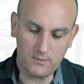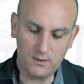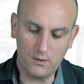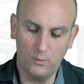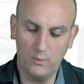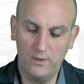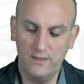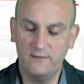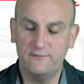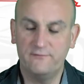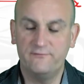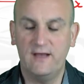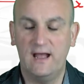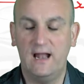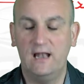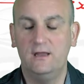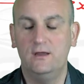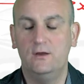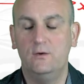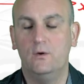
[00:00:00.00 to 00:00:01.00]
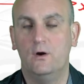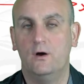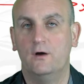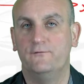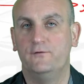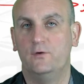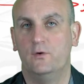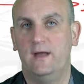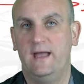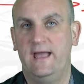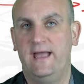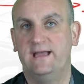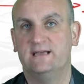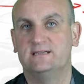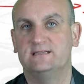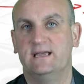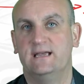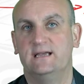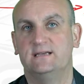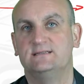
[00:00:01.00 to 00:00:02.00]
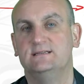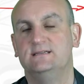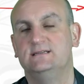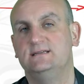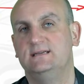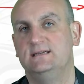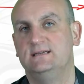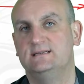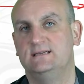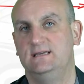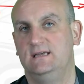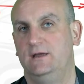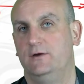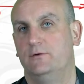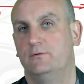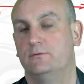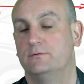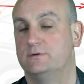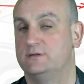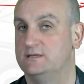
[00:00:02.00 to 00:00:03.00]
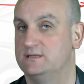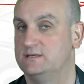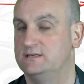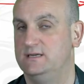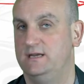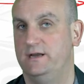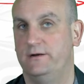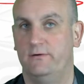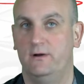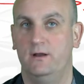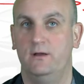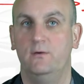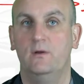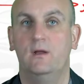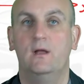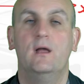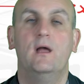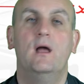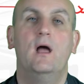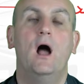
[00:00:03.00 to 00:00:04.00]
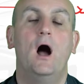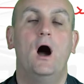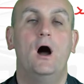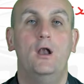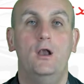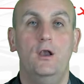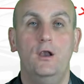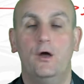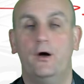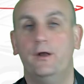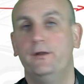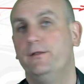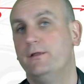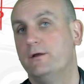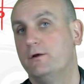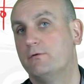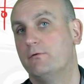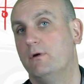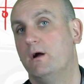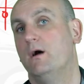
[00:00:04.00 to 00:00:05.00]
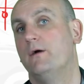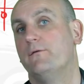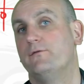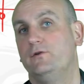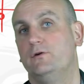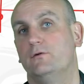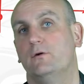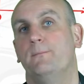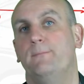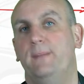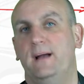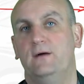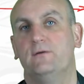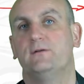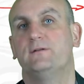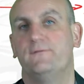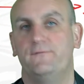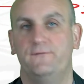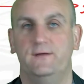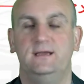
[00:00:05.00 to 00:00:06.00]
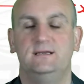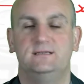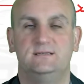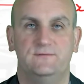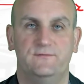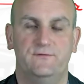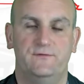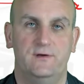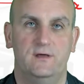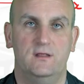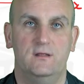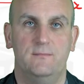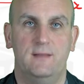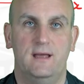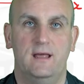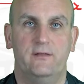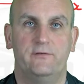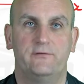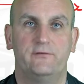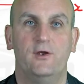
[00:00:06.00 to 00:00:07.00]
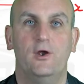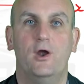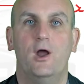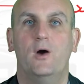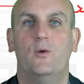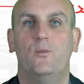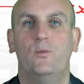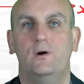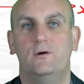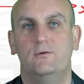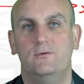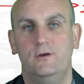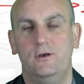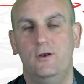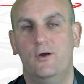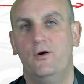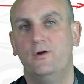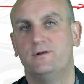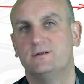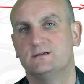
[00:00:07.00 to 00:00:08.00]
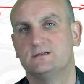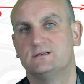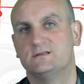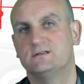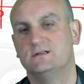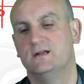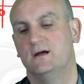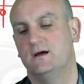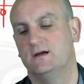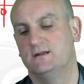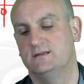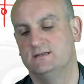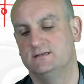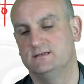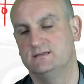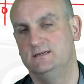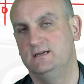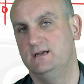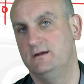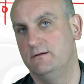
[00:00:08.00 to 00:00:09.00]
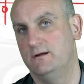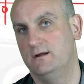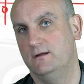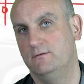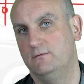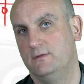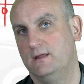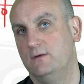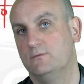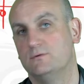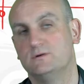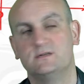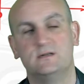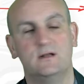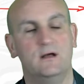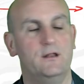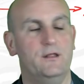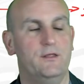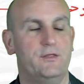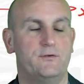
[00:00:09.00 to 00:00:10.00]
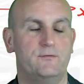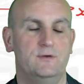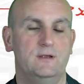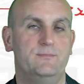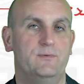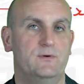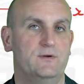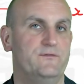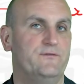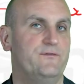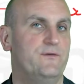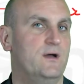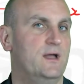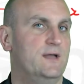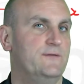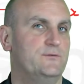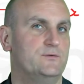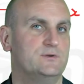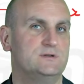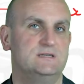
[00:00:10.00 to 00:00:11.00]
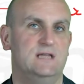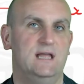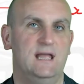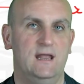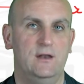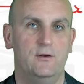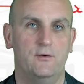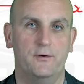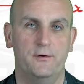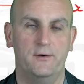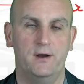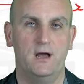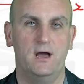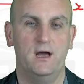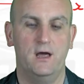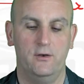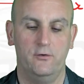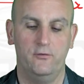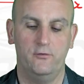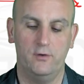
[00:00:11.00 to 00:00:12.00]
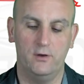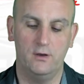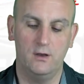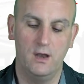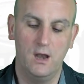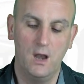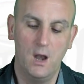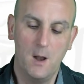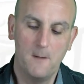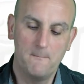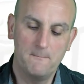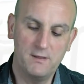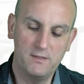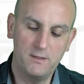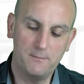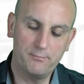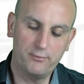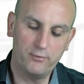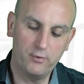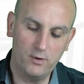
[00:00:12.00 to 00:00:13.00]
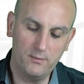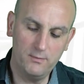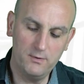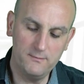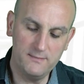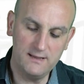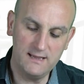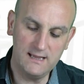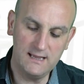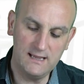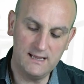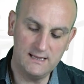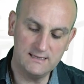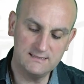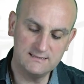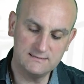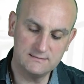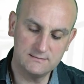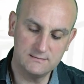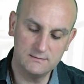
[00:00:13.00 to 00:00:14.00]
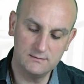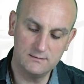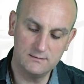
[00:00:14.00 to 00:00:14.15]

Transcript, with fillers: when the value of your x-axis is equal to 0. A lot of the graphs you're about to face in further maths will not start at 0. They will start at 3.5 or 10 or 100. But the problem is,